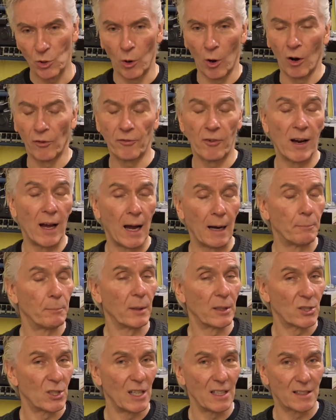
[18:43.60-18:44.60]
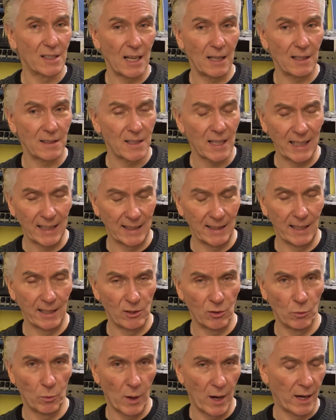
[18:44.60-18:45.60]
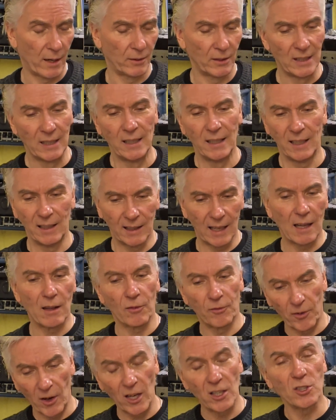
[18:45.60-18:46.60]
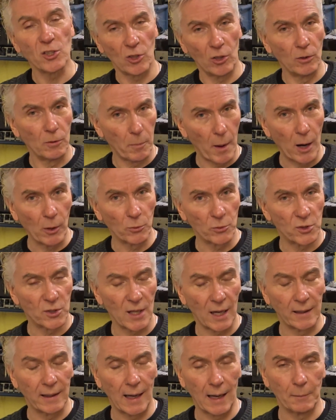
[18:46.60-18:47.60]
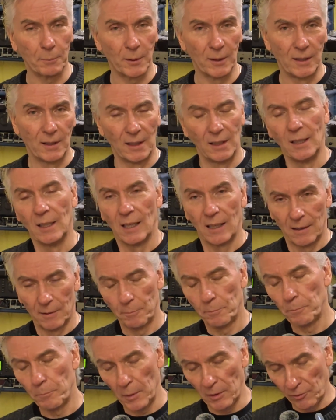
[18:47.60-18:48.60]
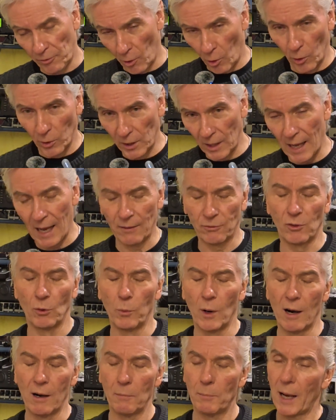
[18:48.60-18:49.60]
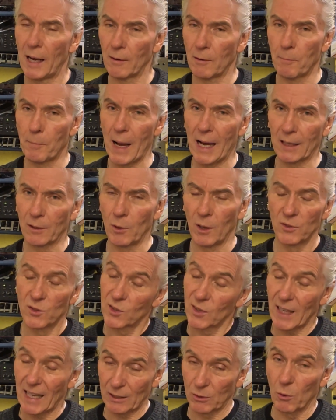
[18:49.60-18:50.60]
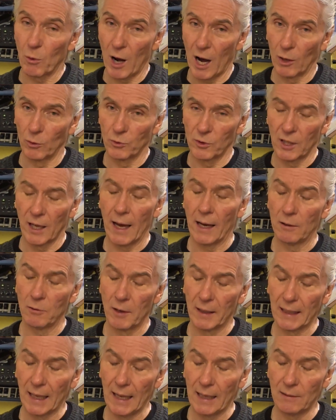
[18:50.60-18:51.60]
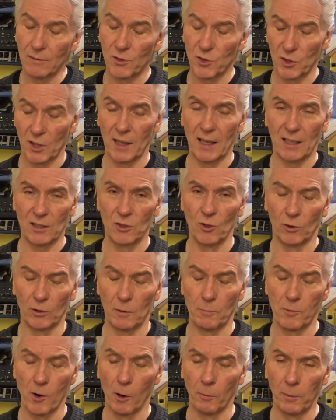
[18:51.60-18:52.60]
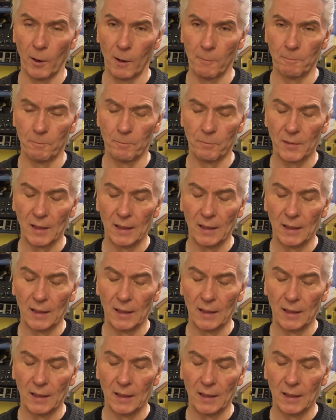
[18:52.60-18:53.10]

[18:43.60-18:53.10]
you offer it up because it's going to take a little while. You can get the first two bolts done up before you have to worry about the back ones. So that will hold the O-ring in, so that's not a problem.